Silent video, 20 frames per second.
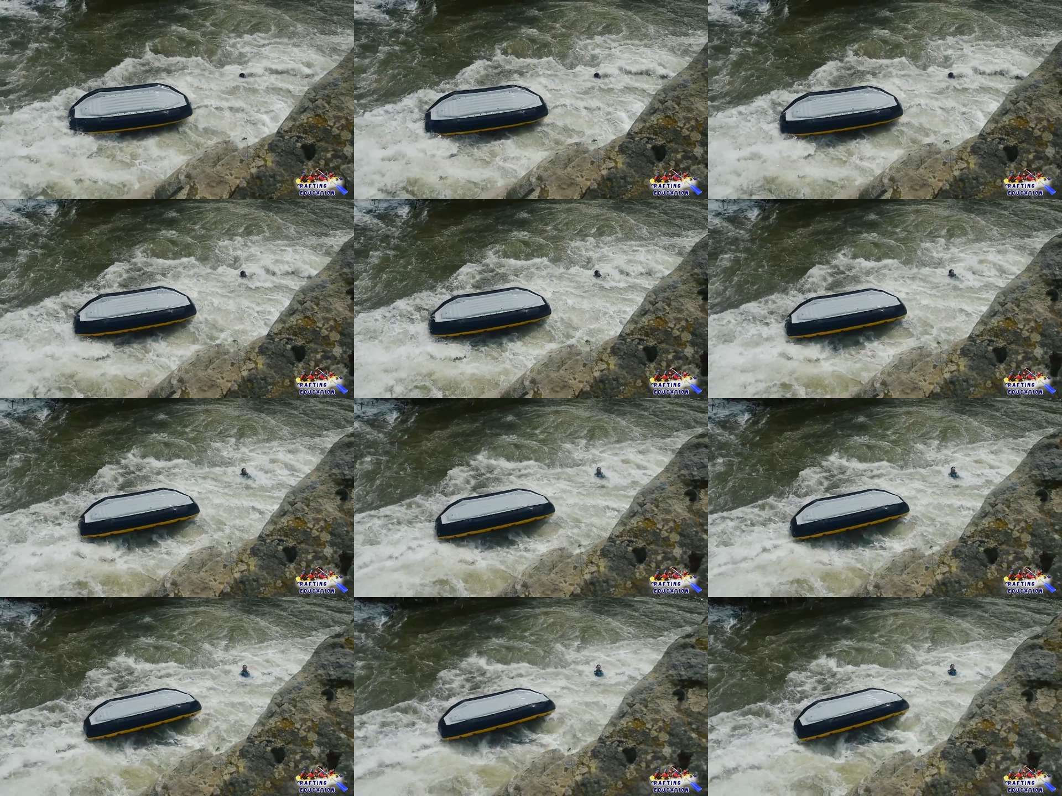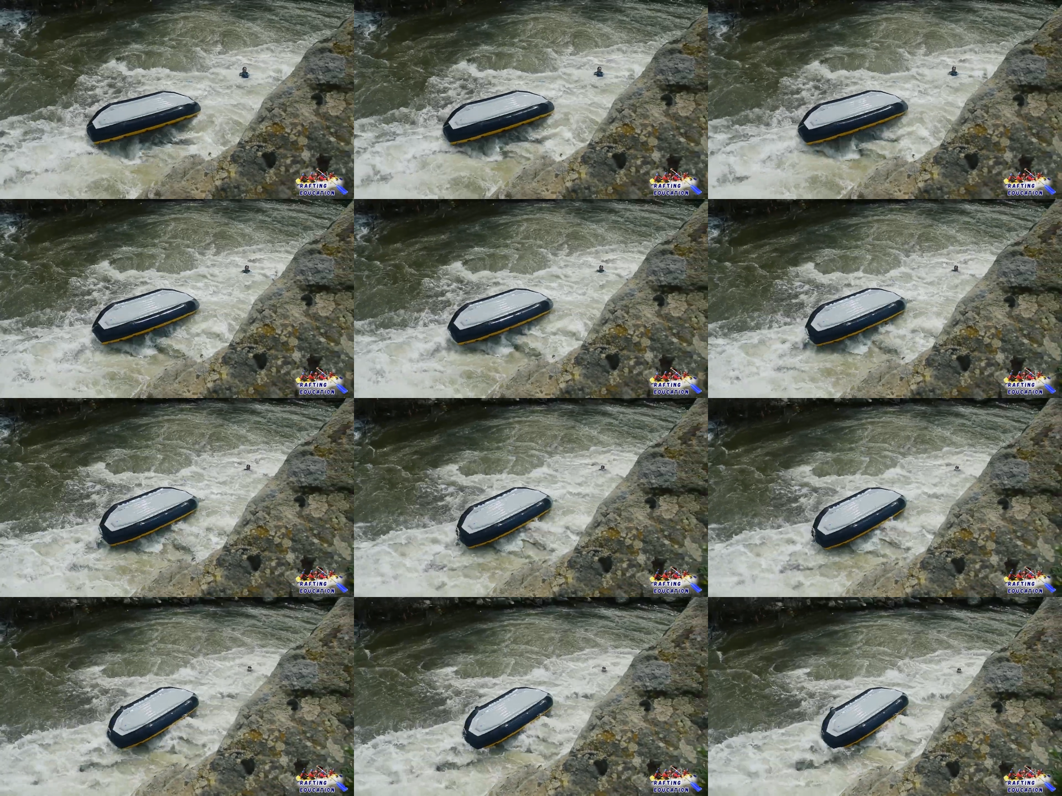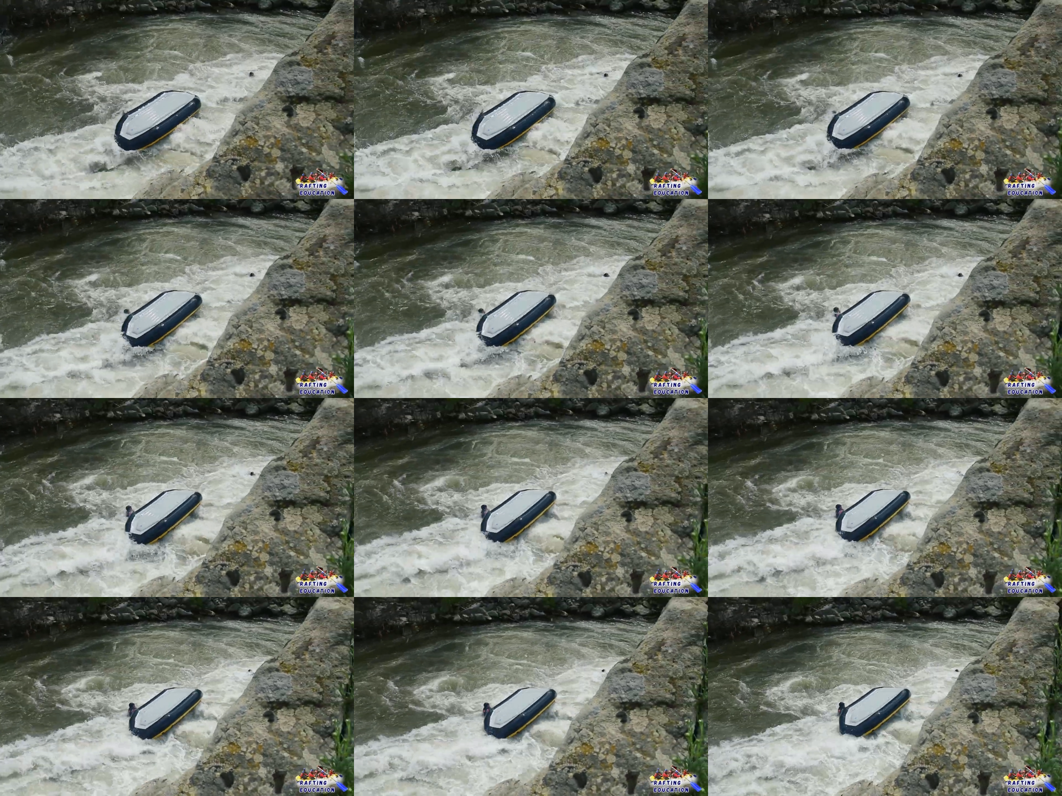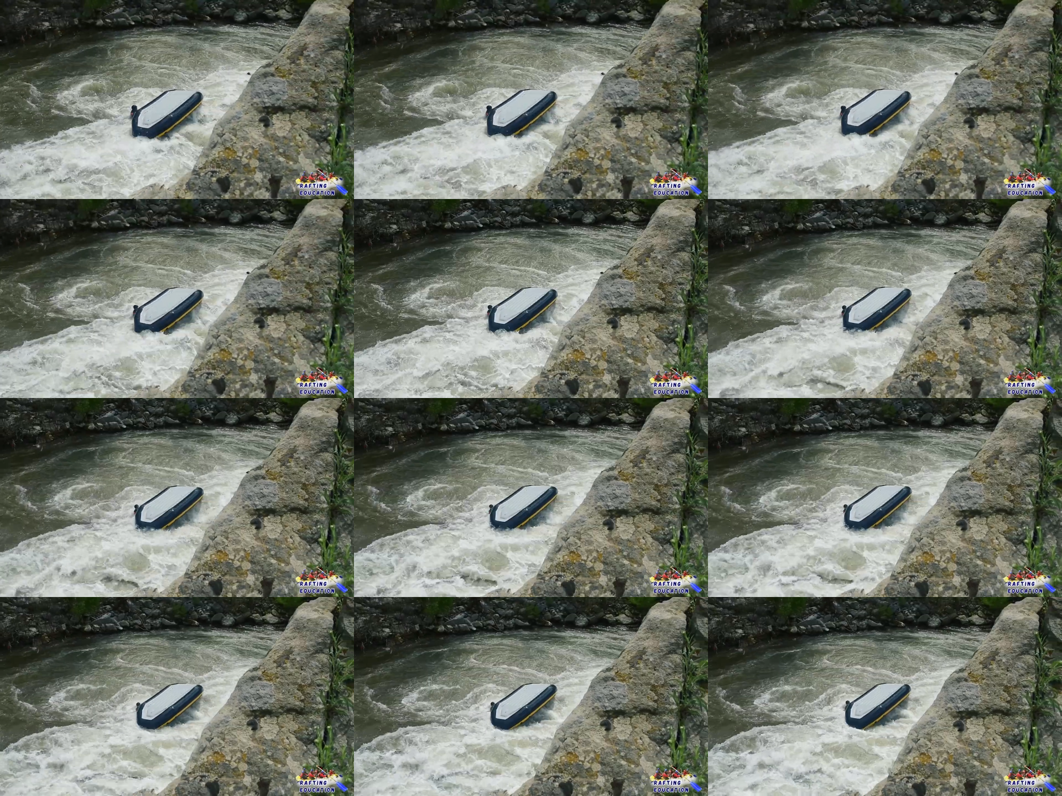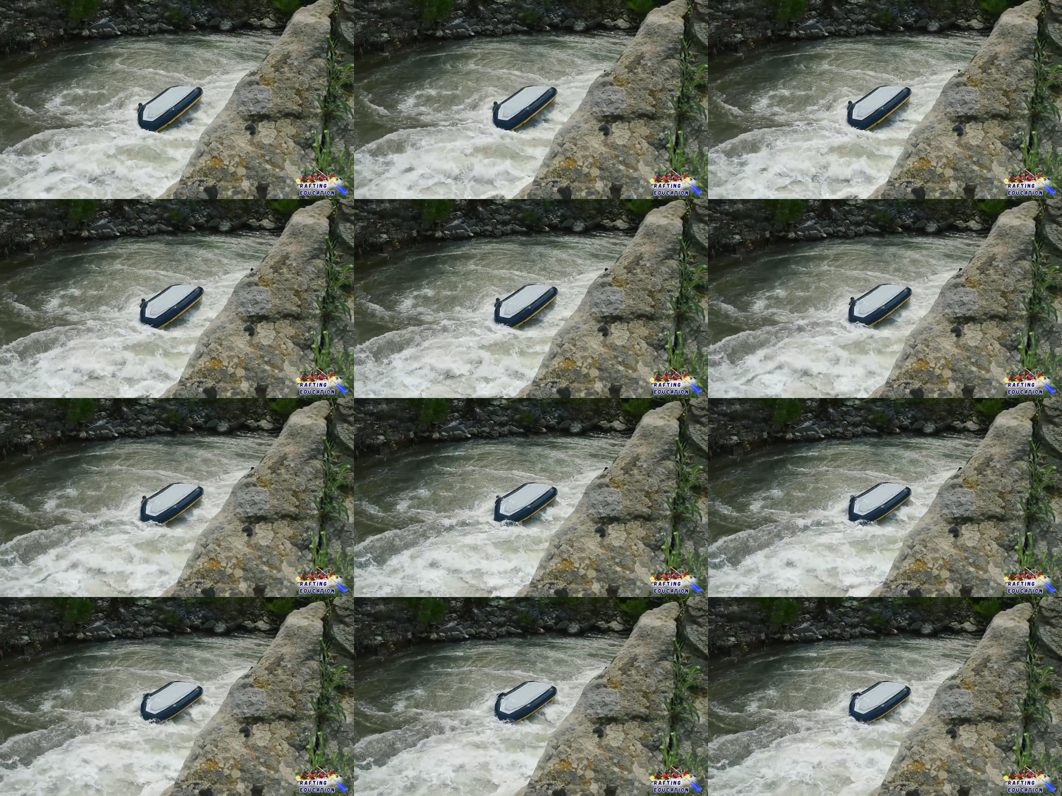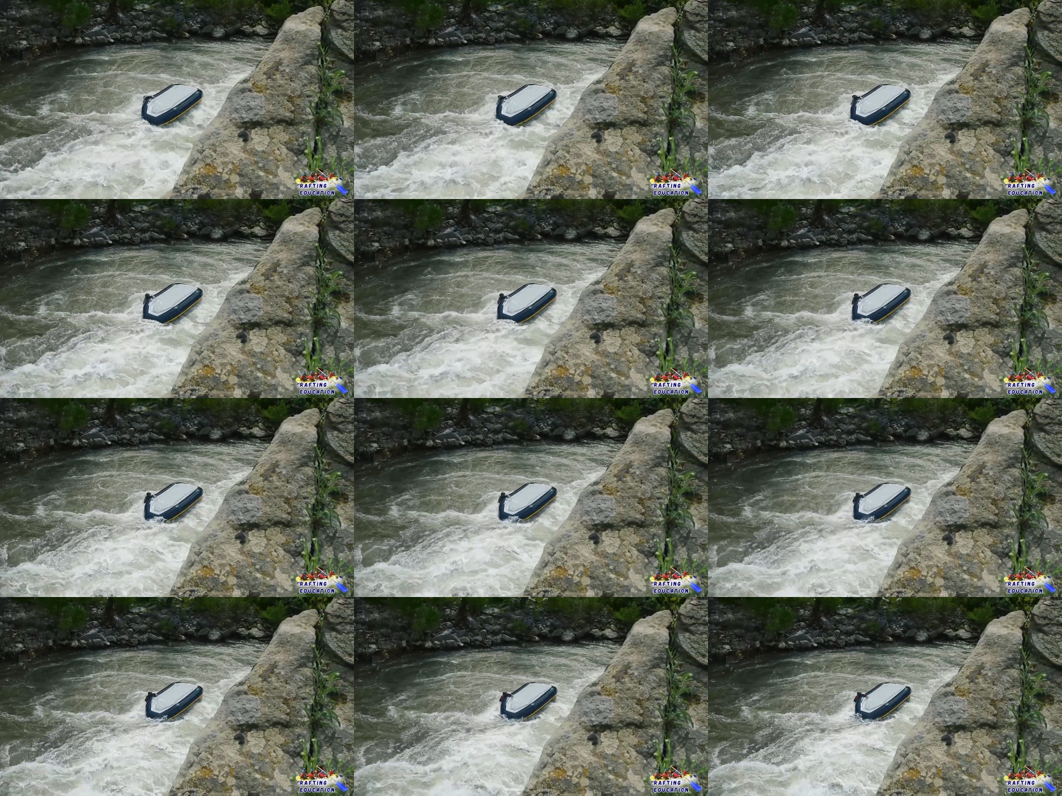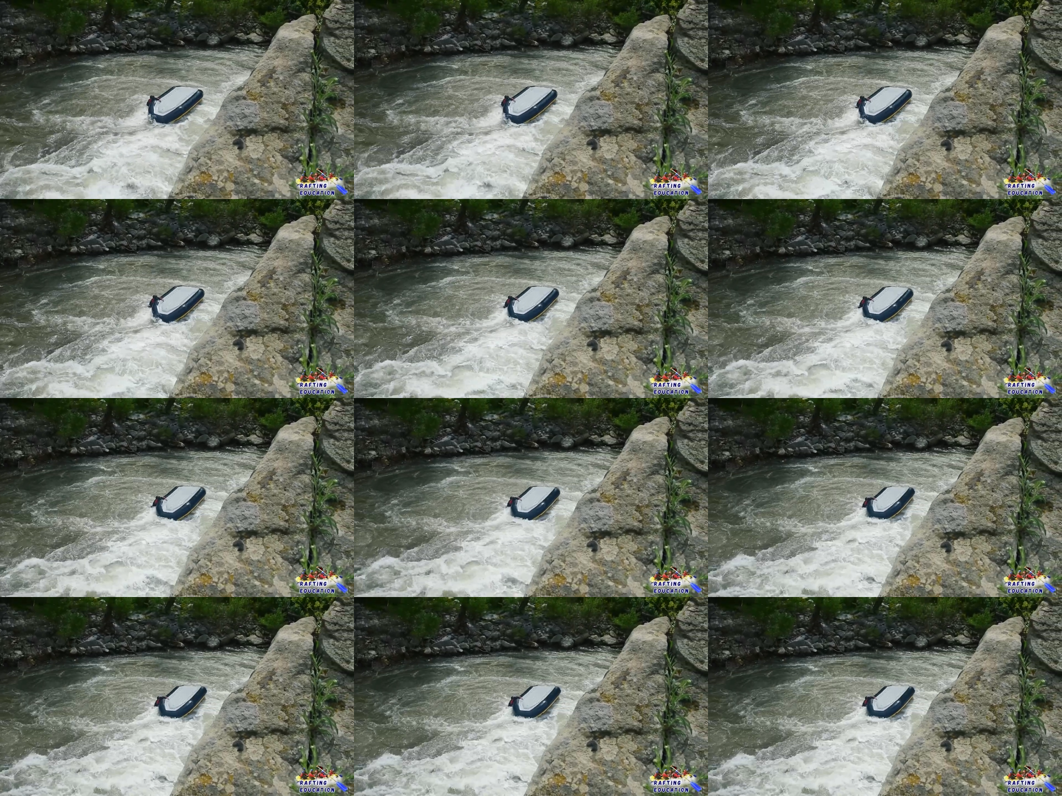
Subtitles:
Nobody's mouth can be seen.